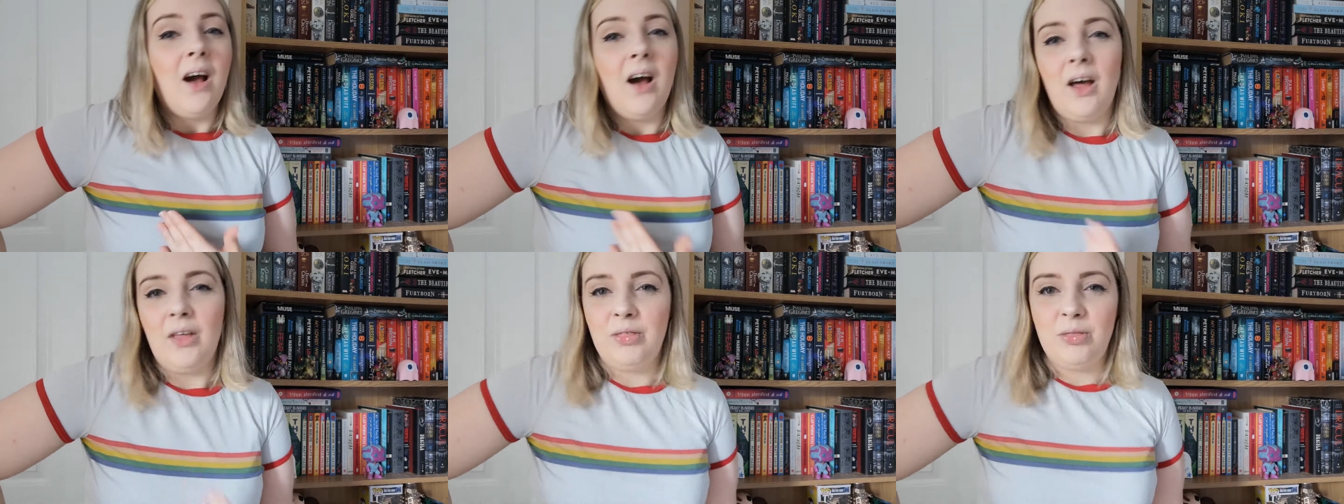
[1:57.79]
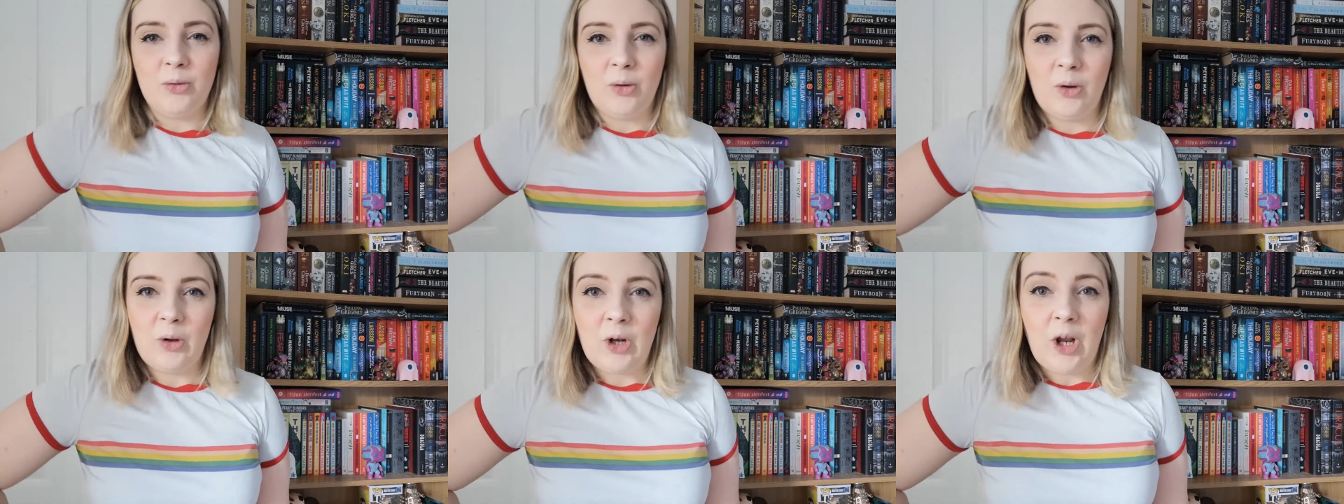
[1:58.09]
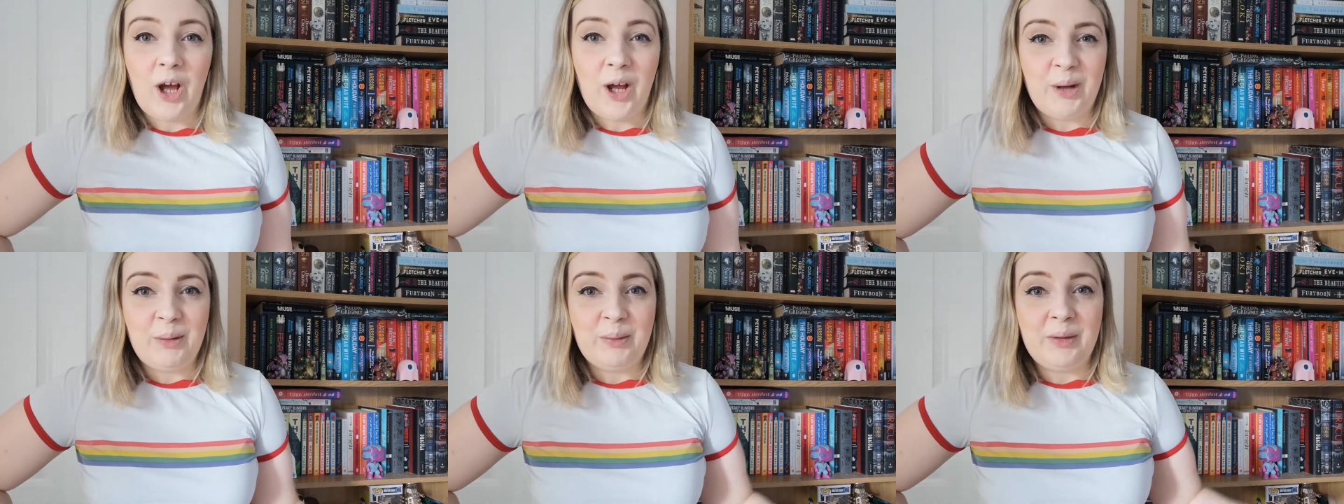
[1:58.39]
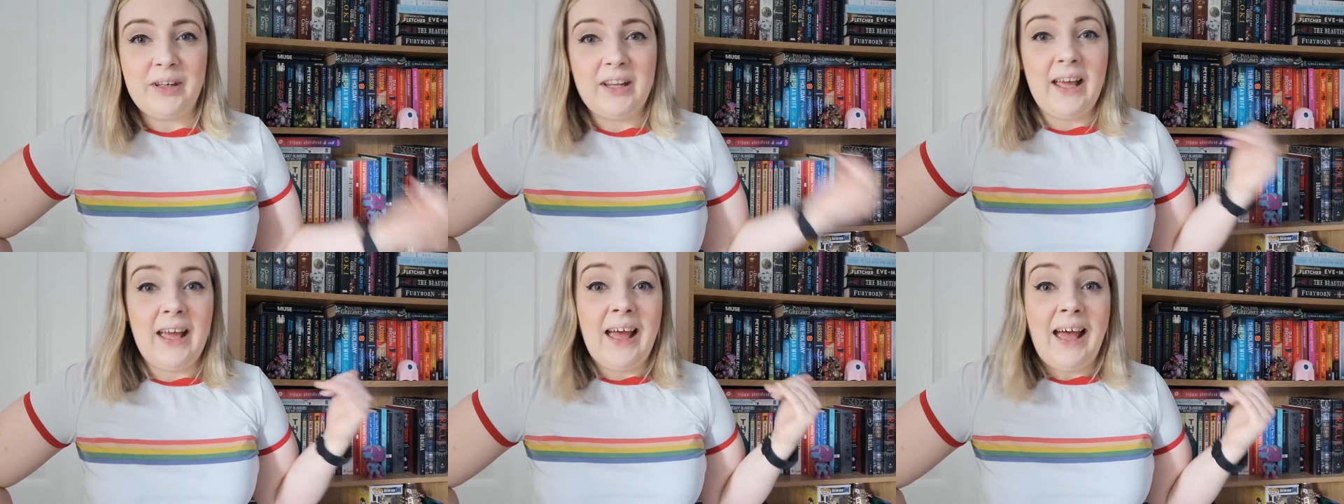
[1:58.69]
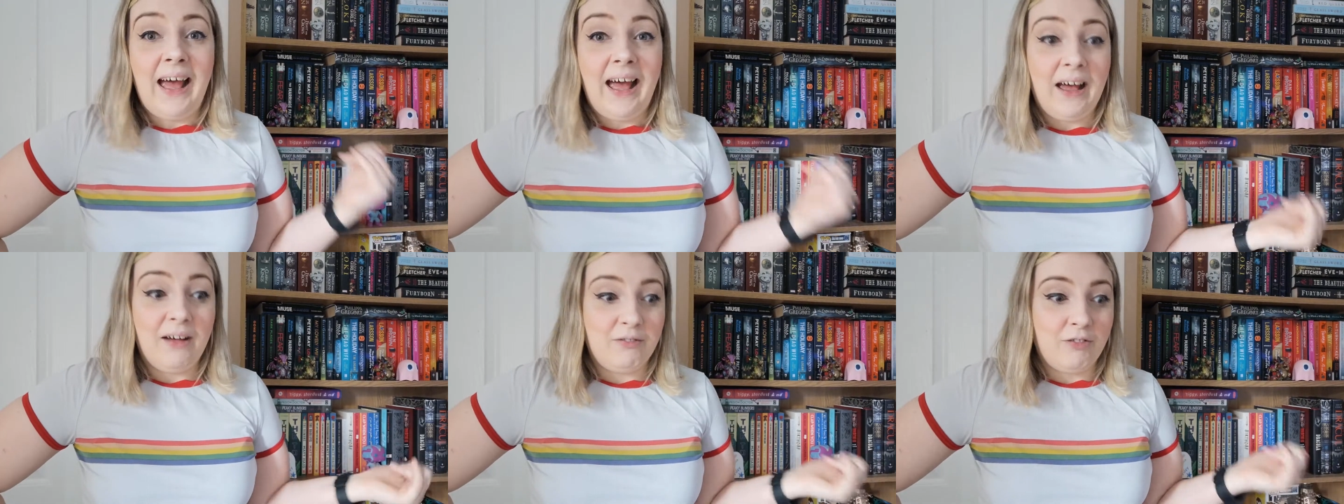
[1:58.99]
I thought I would
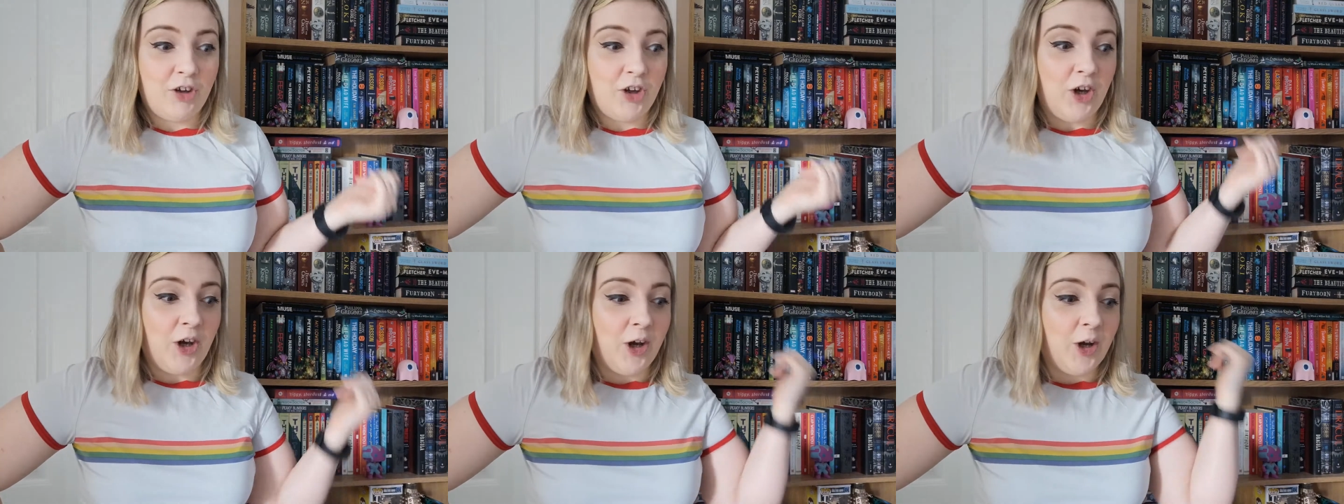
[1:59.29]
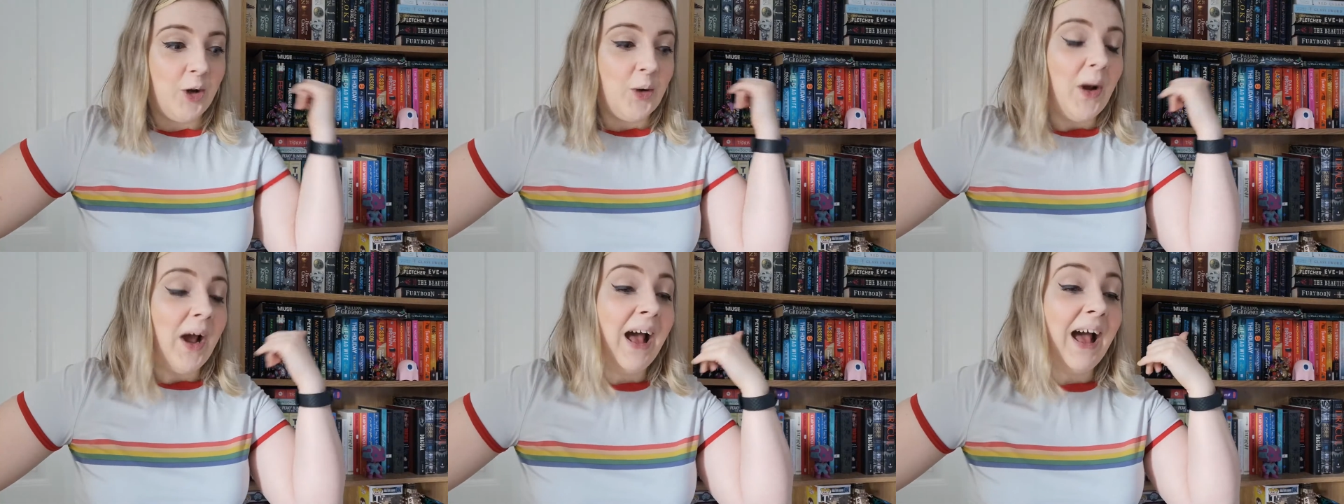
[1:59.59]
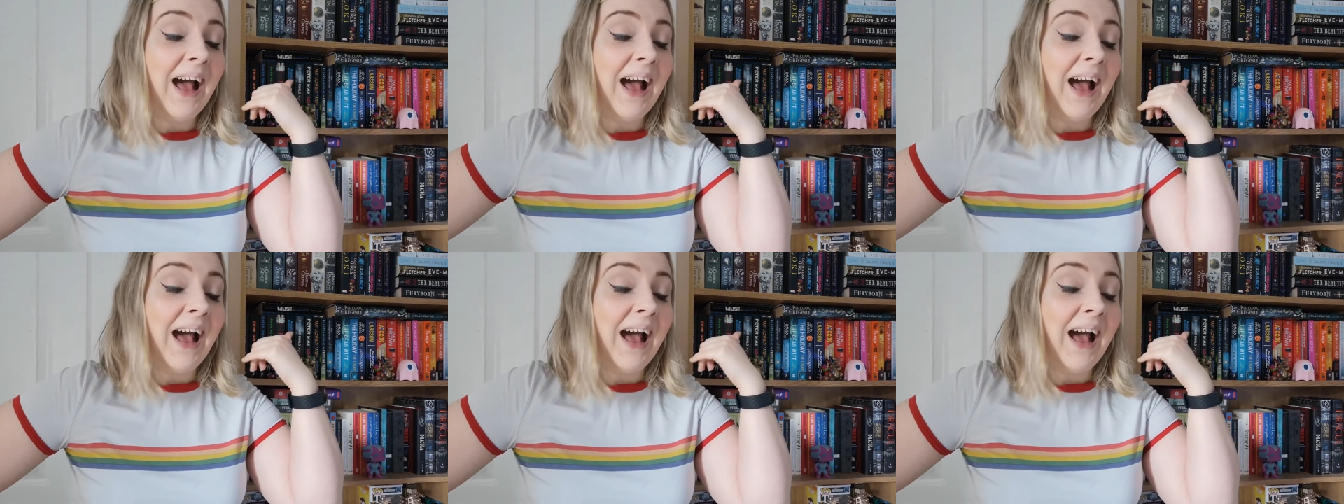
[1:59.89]
have a go